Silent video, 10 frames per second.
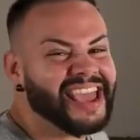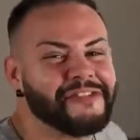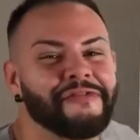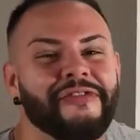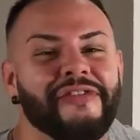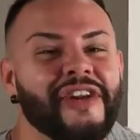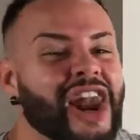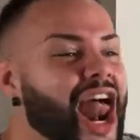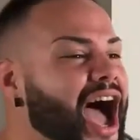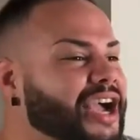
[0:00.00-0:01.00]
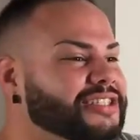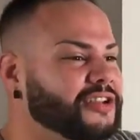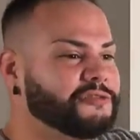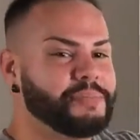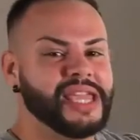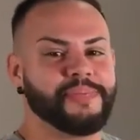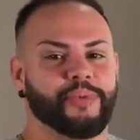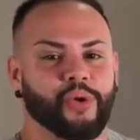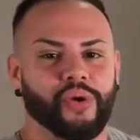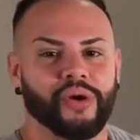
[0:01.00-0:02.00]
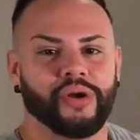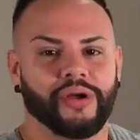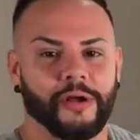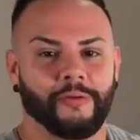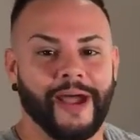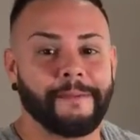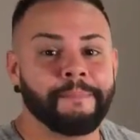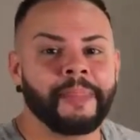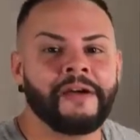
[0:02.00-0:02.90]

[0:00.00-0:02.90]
get flocks of people, right?